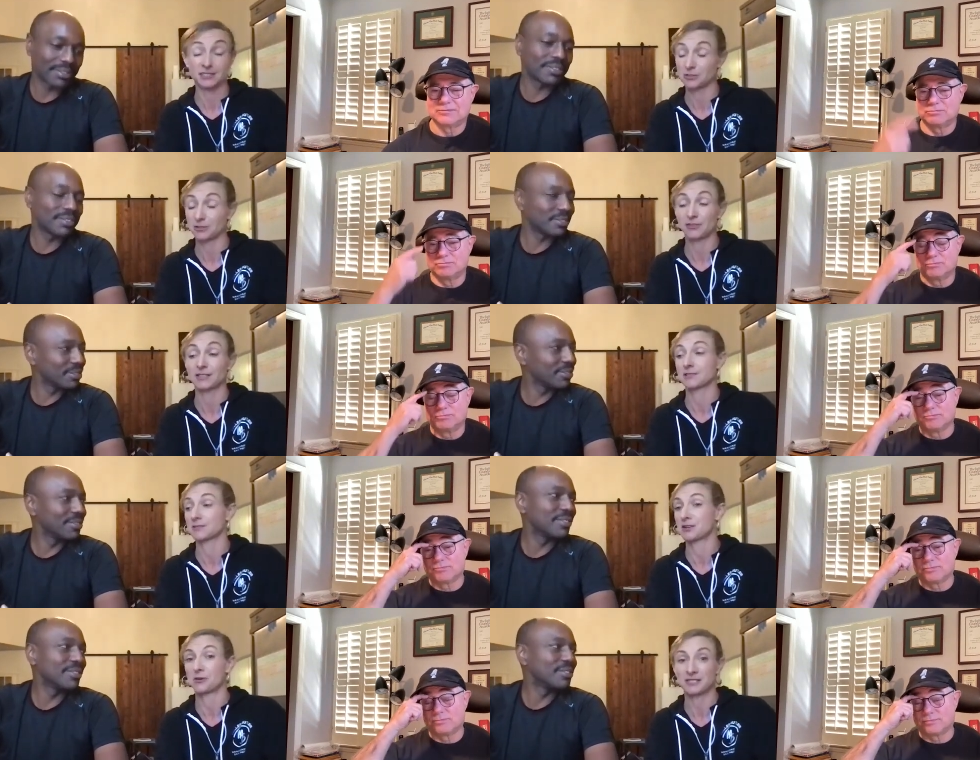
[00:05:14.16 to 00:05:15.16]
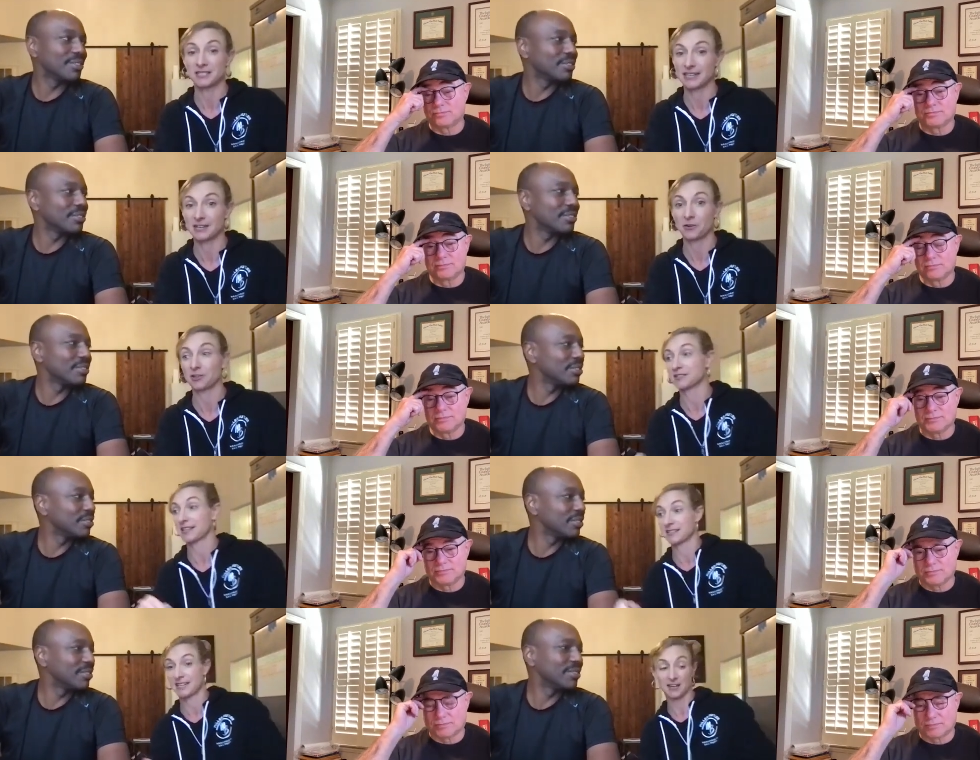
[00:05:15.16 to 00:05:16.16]
Speaker 1: the two of us. There was no one taking orders.
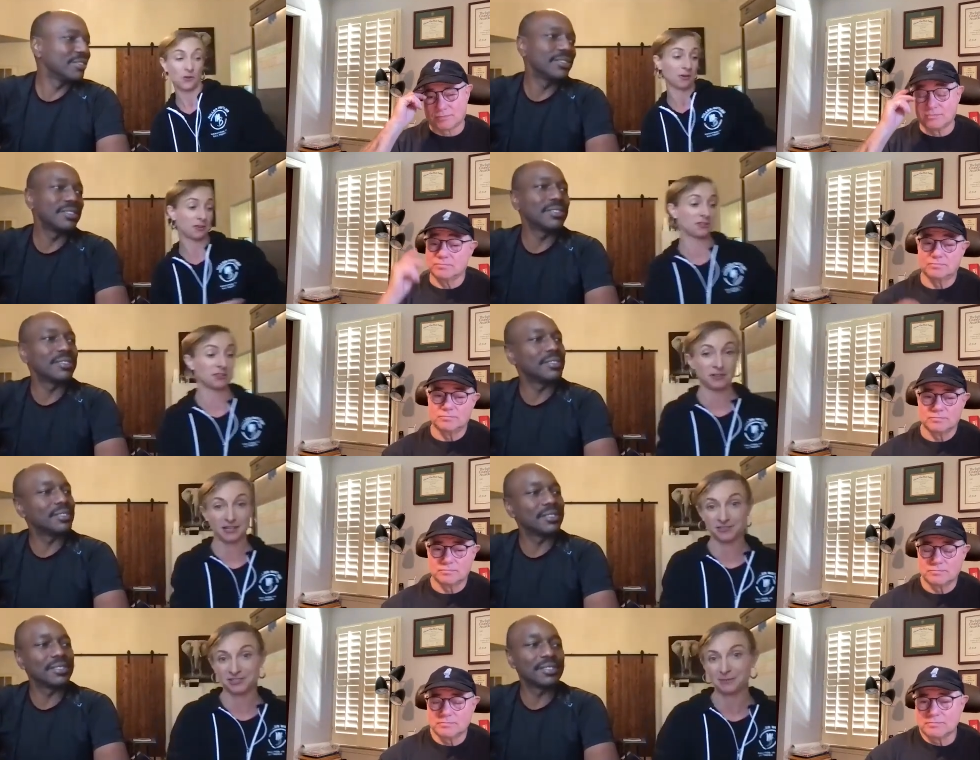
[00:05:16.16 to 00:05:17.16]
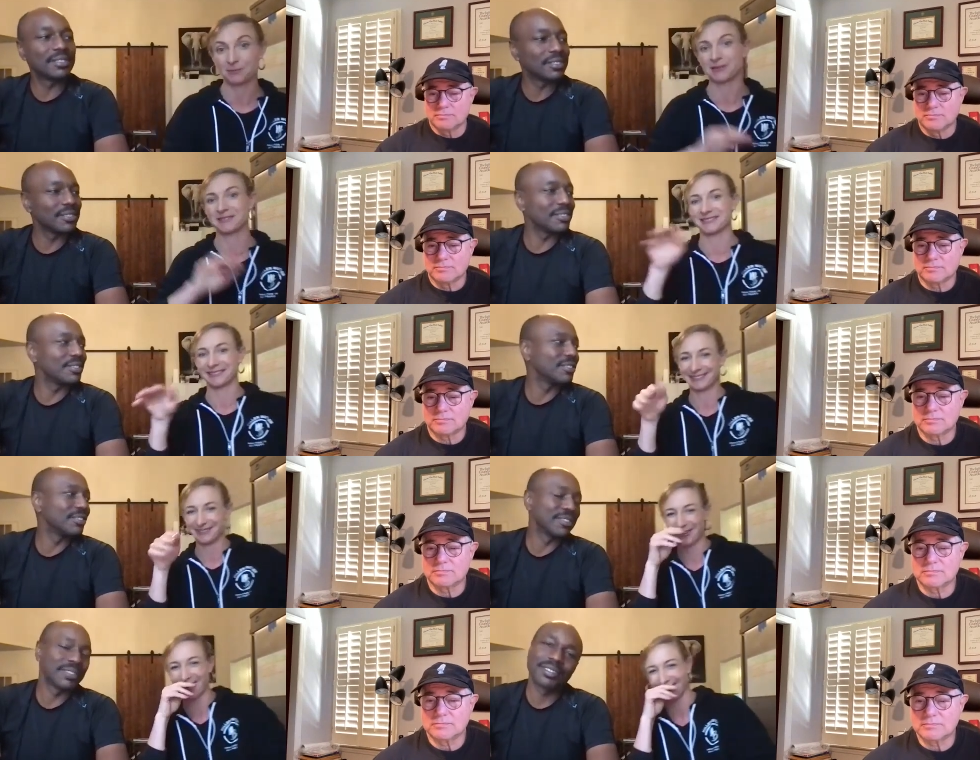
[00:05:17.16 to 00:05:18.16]
I'd take order, turn around, shape a pizza.
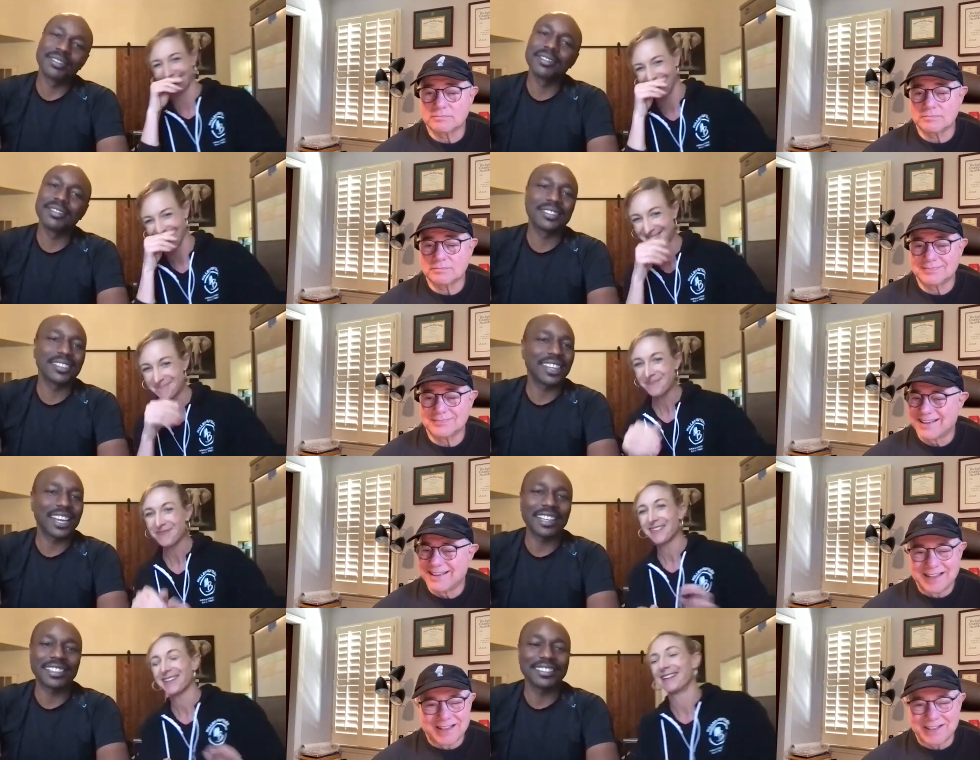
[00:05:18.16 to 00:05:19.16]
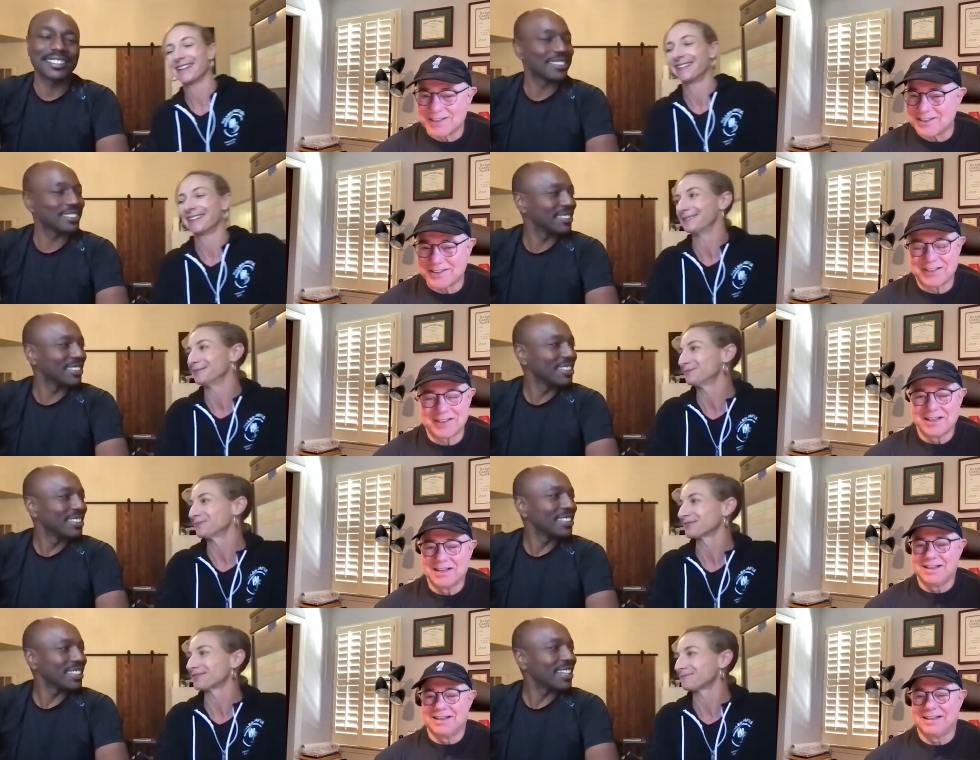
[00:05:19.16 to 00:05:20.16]
He'd fire it. Right. Um.
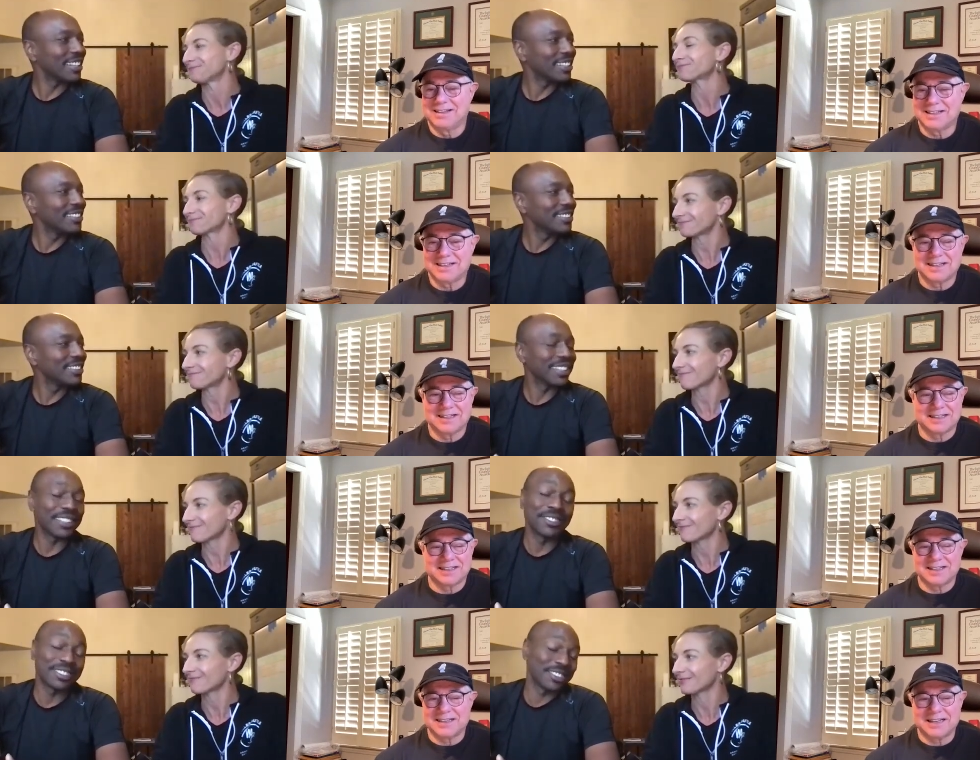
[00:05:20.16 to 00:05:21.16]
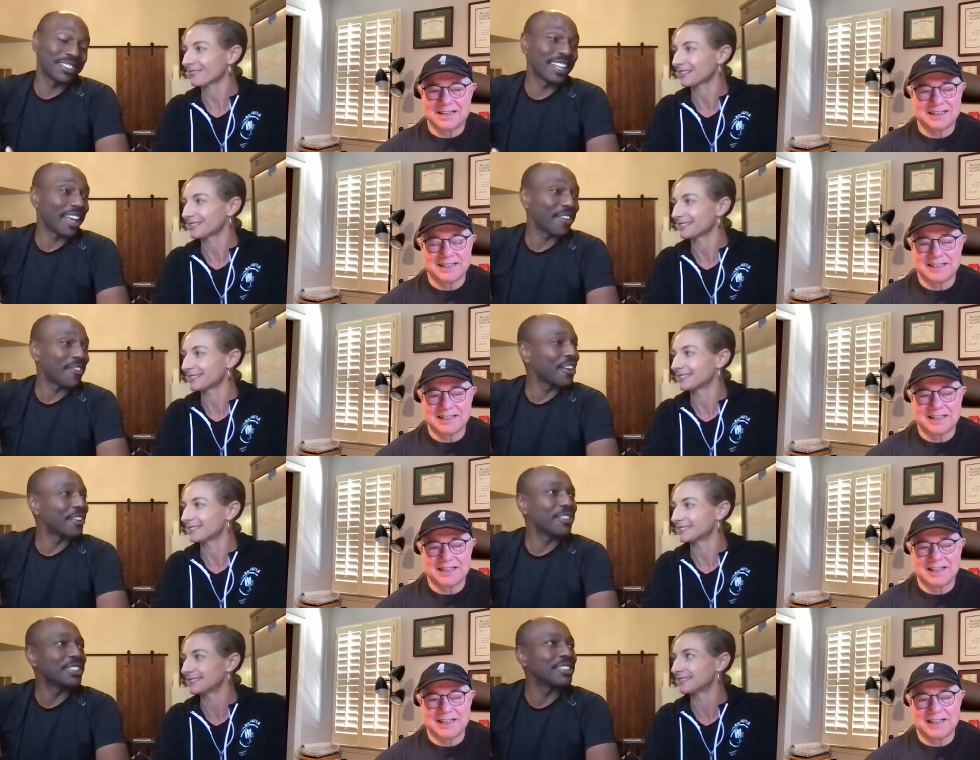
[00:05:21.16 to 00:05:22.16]
Speaker 2: Yeah and it was it was a lot of fun.
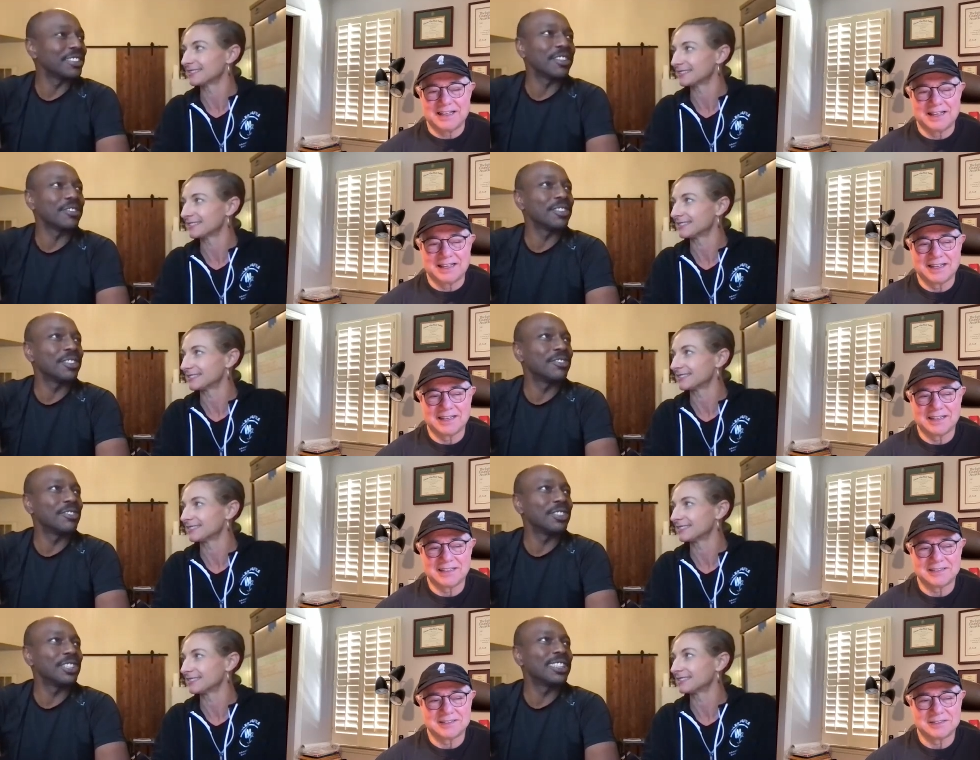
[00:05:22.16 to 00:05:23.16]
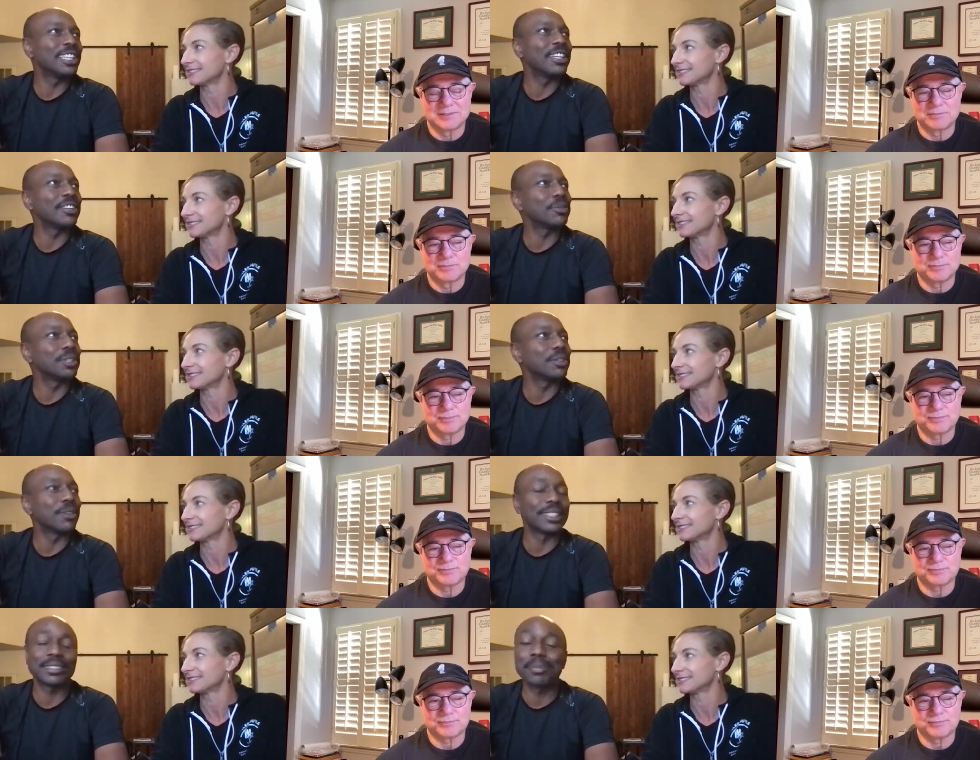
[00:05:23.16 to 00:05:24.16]
We you know it, we tinkered with the
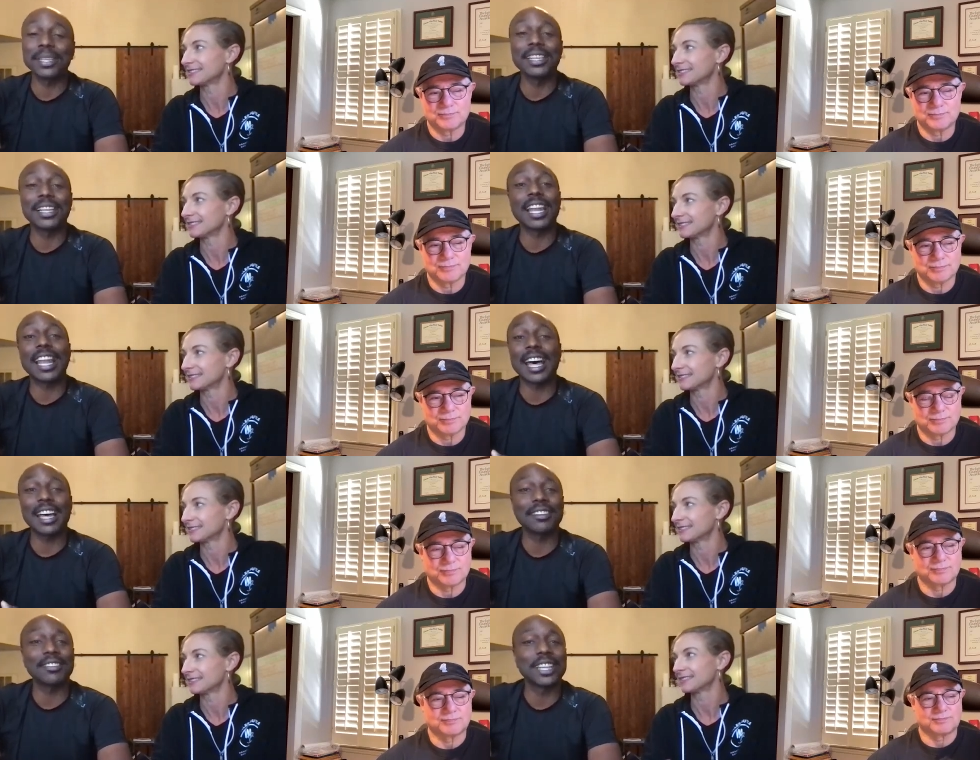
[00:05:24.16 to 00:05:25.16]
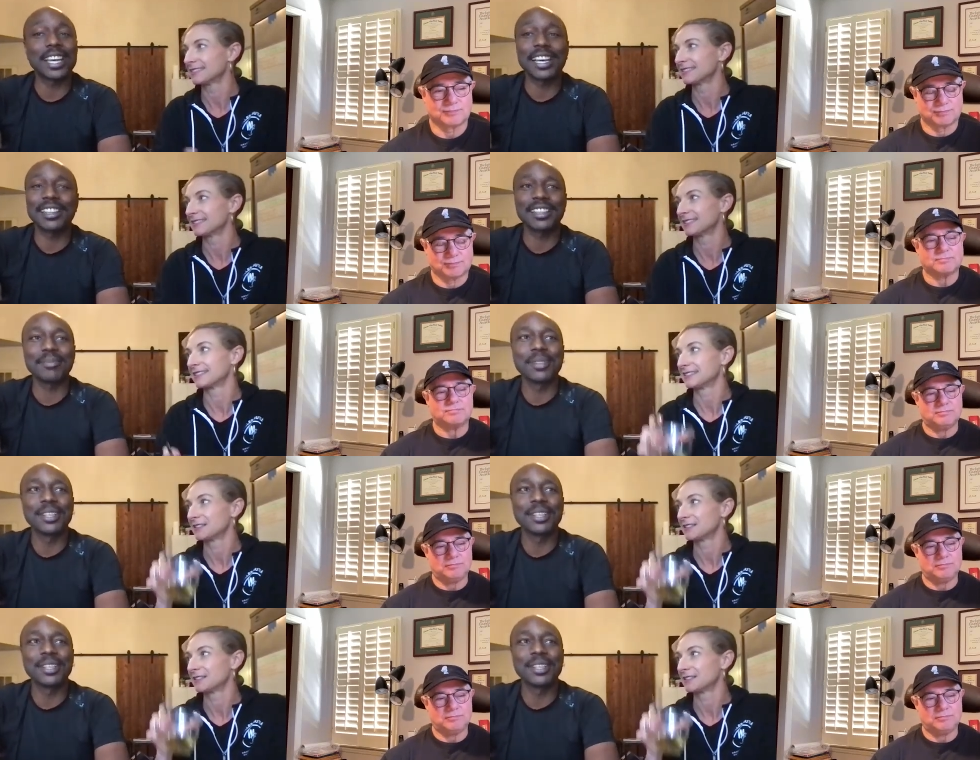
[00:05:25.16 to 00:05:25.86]
recipe a lot. We had um,